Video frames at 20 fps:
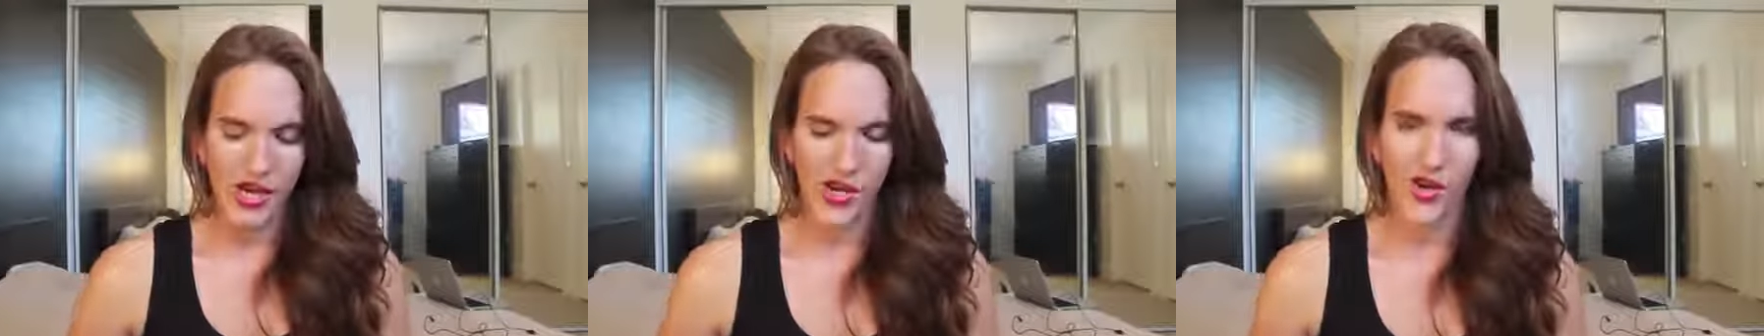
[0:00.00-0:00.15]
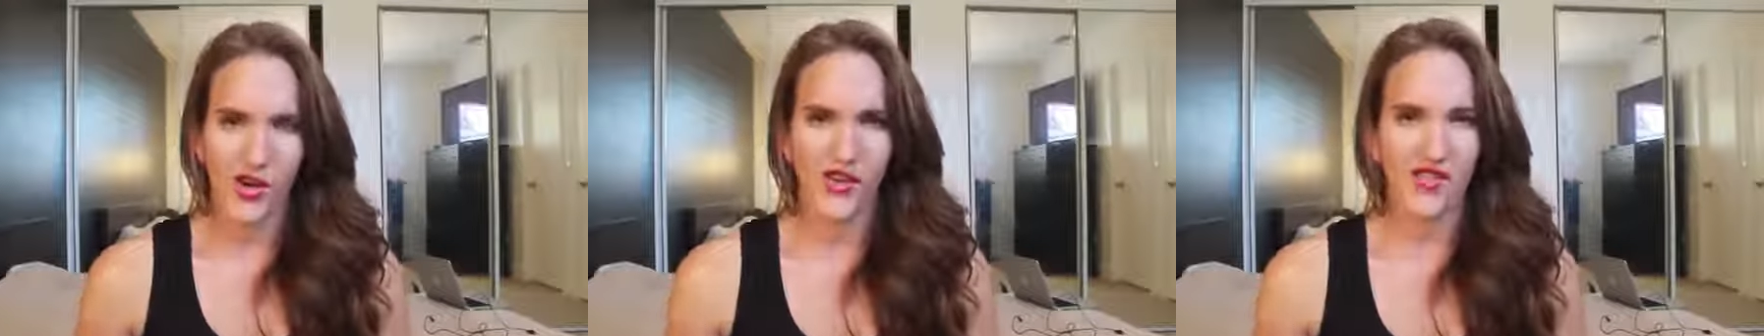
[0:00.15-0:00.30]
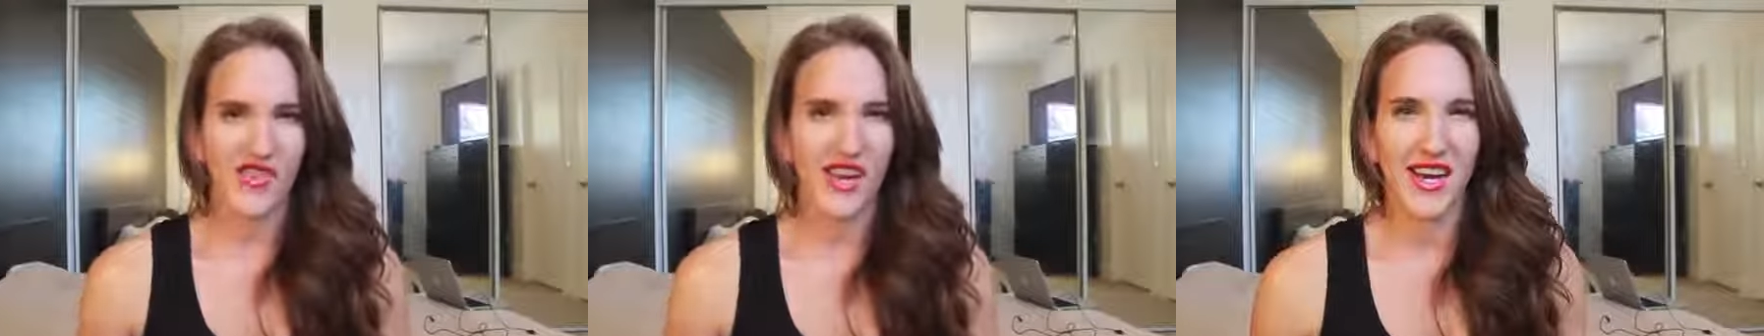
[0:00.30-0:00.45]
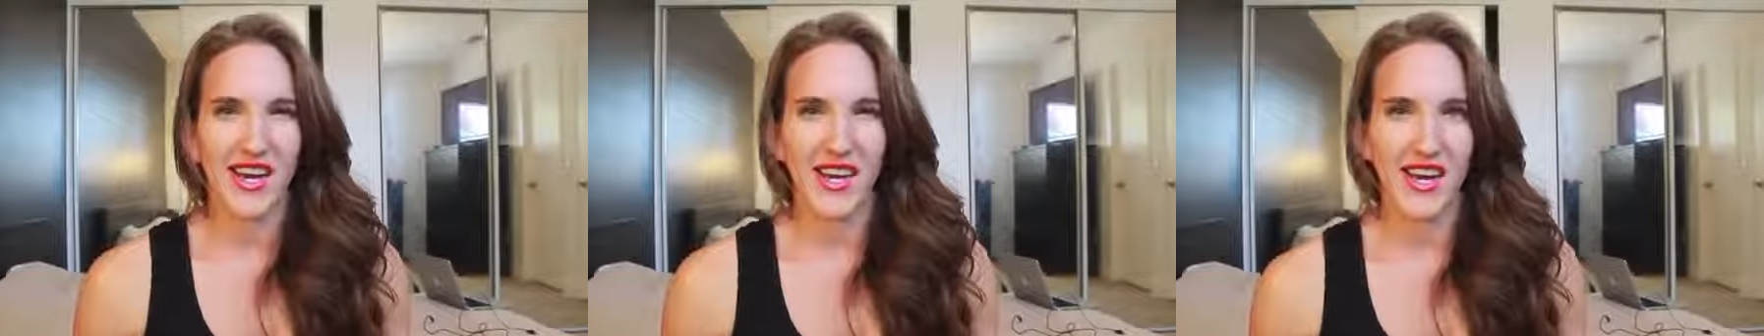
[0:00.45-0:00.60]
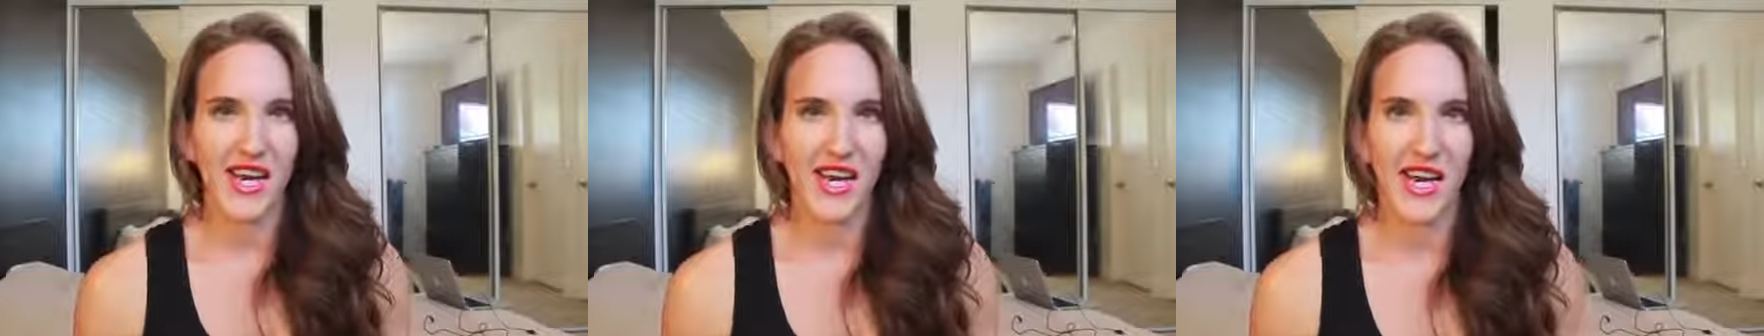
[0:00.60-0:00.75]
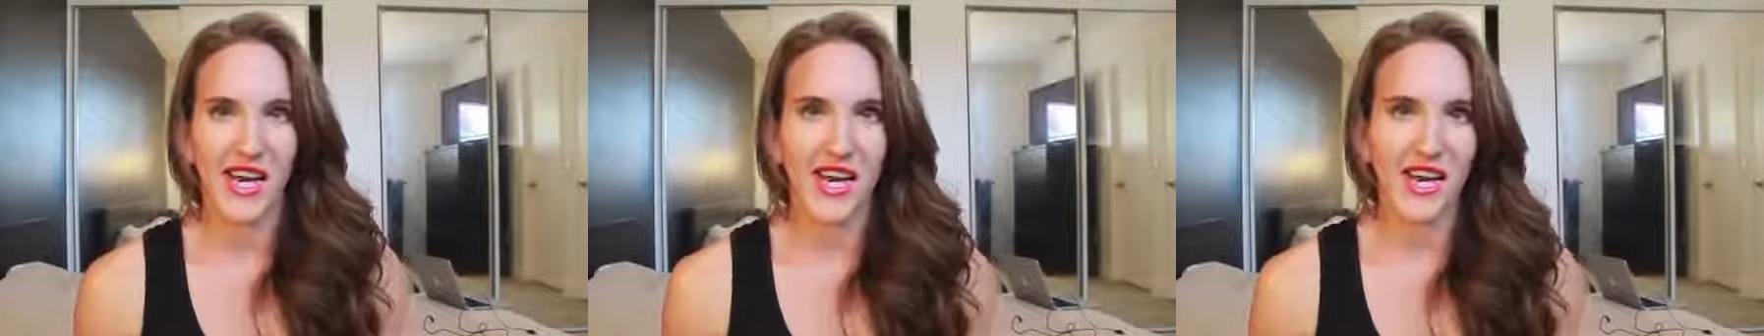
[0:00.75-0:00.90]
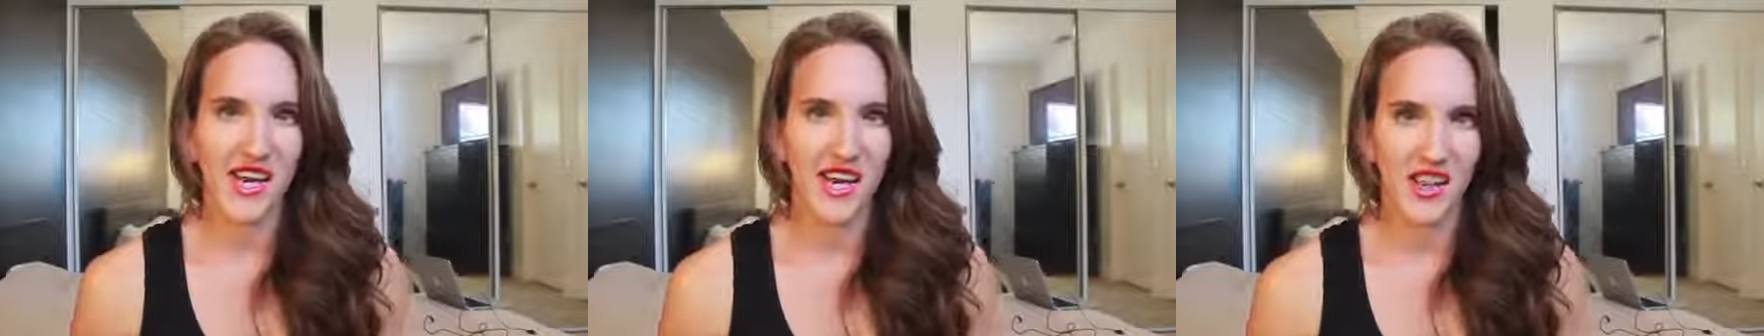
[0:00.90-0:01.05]
you can find it at
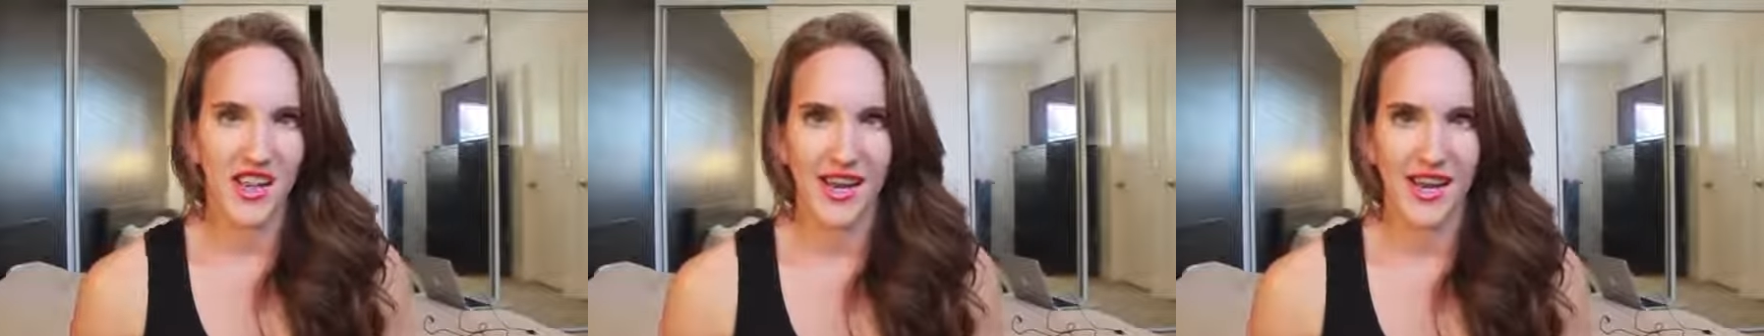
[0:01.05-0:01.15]
any,